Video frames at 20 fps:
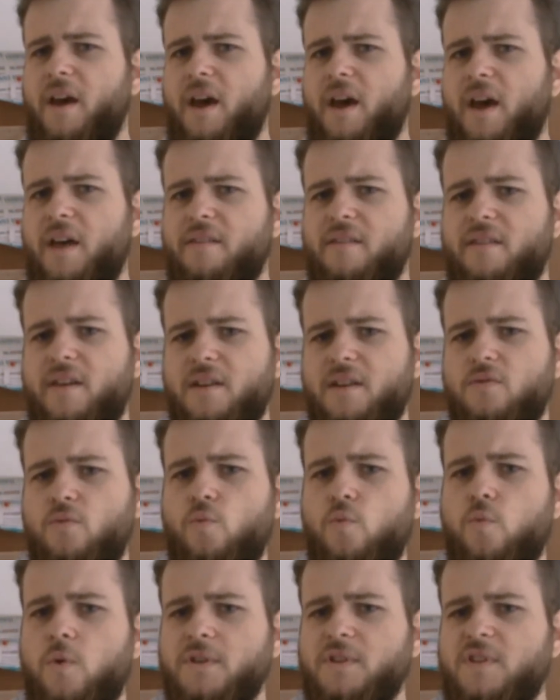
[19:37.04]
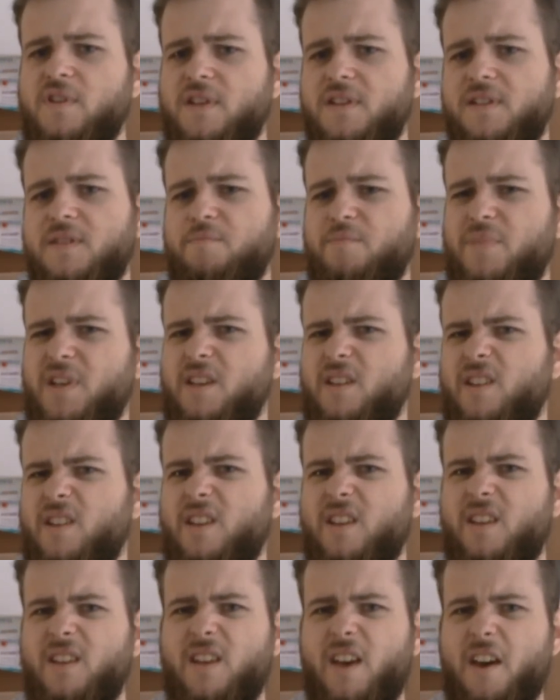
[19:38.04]
And then what does being
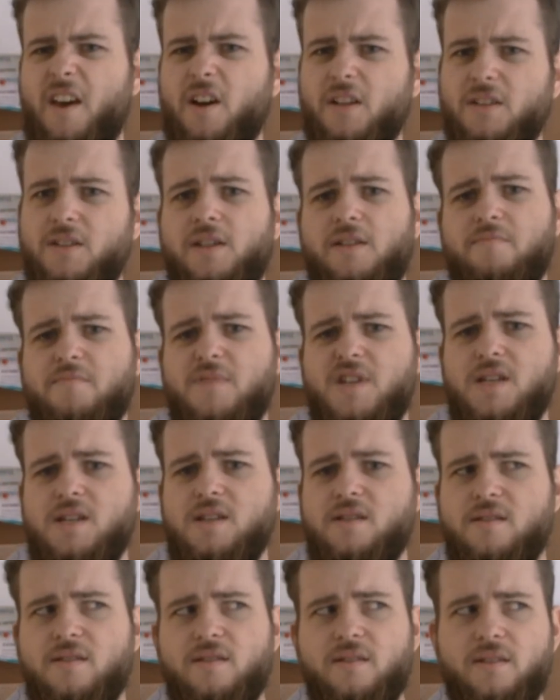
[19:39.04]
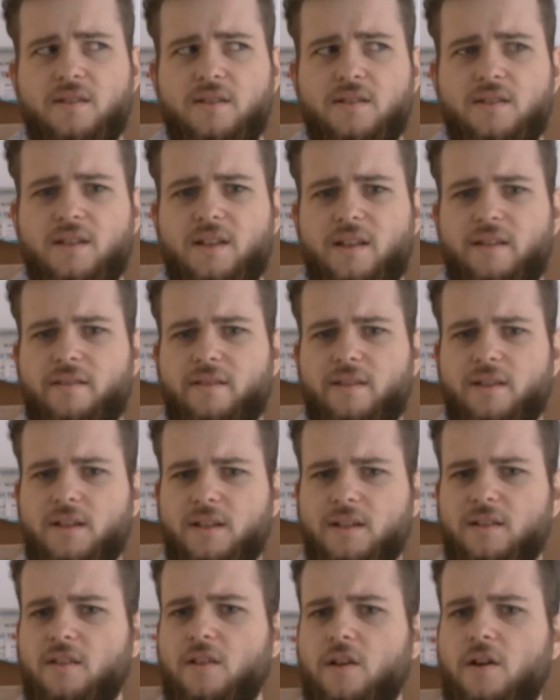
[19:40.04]
chaotic mean?
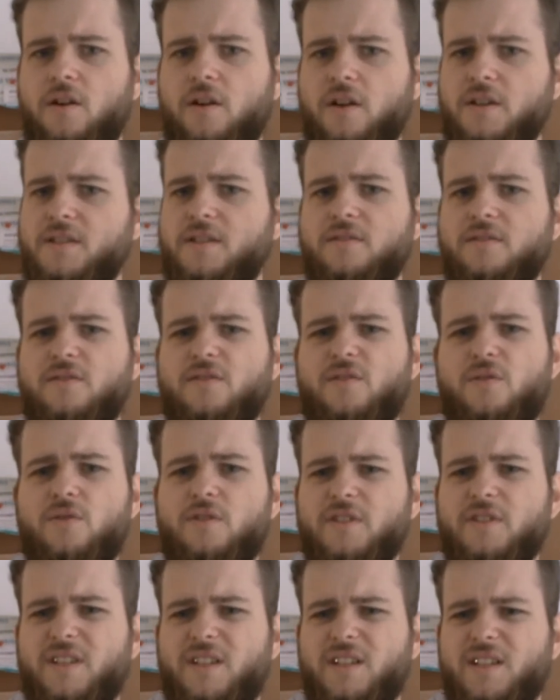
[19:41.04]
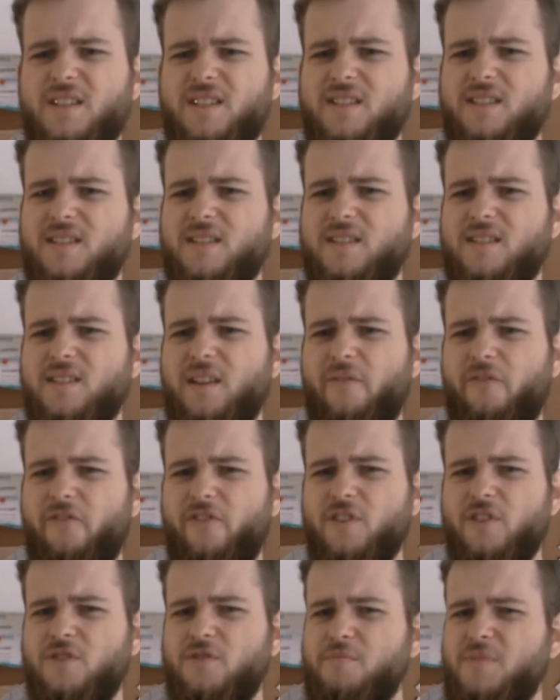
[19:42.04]
The laws and order are
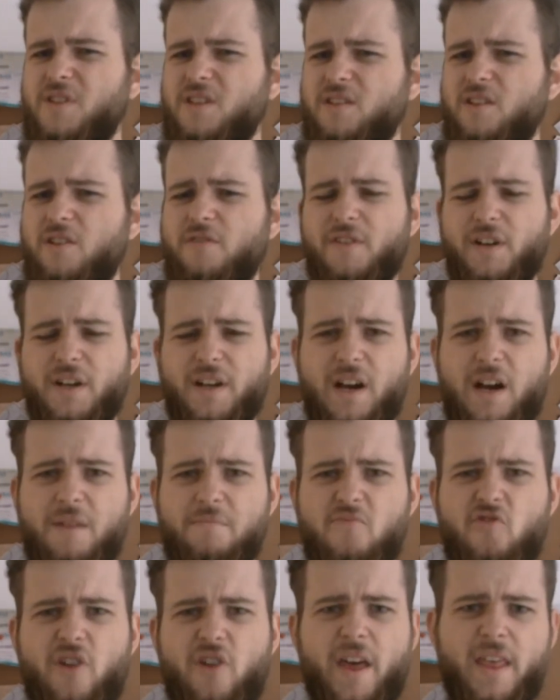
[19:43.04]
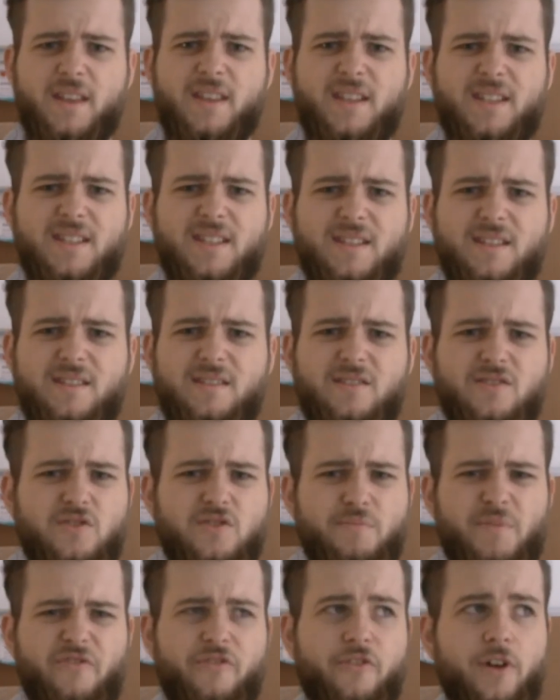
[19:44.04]
something to be overcome rather than to
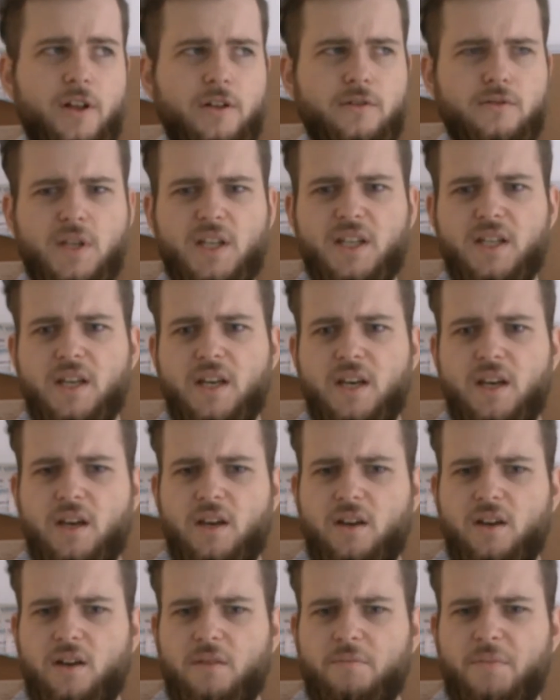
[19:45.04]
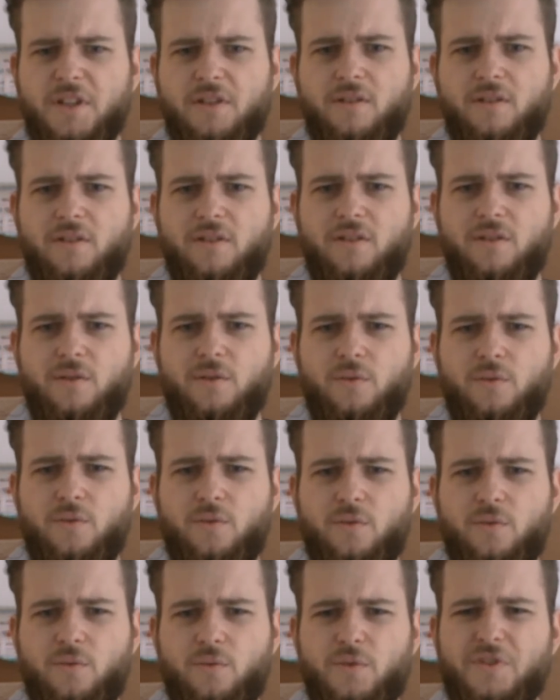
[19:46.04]
be followed? But
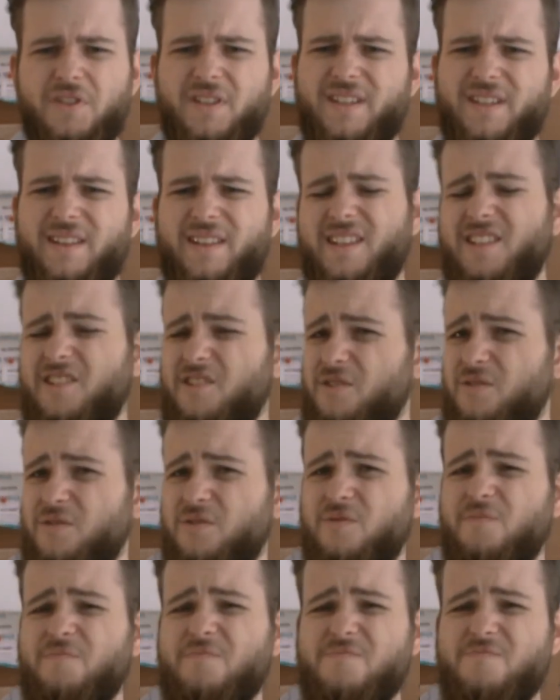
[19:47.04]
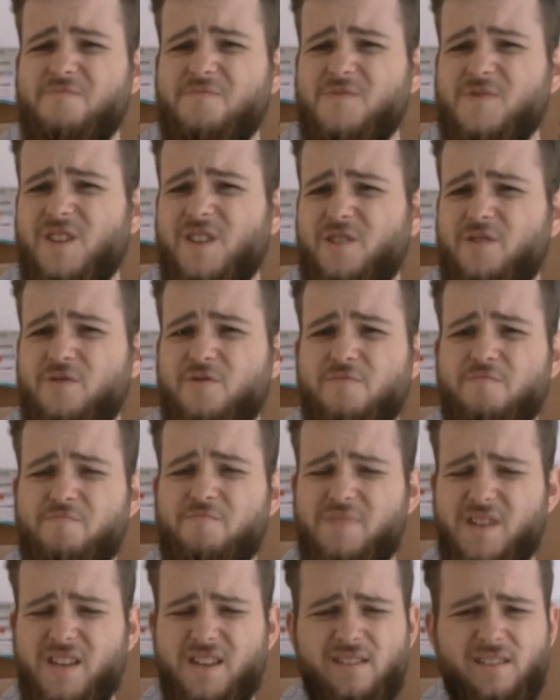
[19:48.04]
wouldn't that lead you to you
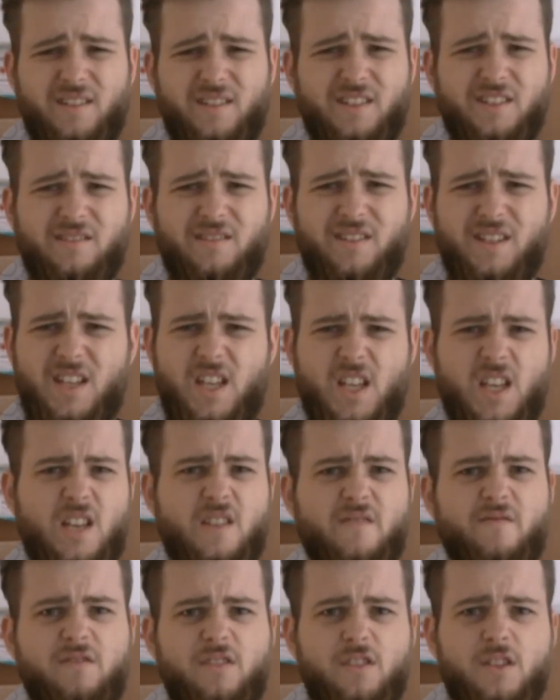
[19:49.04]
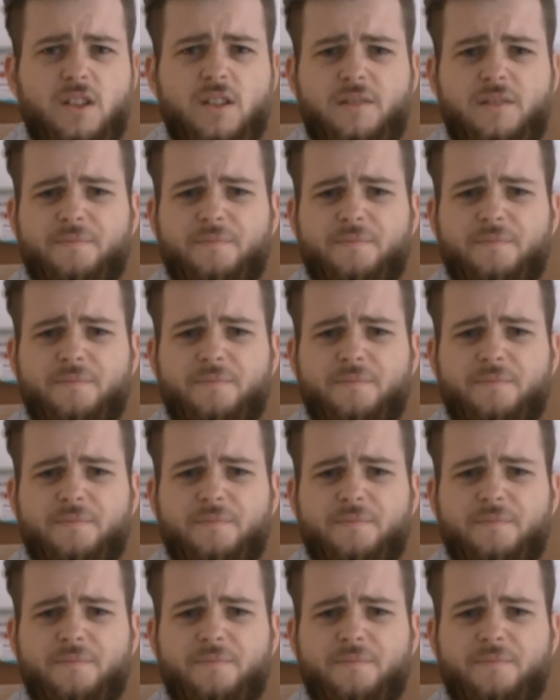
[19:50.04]
being evil?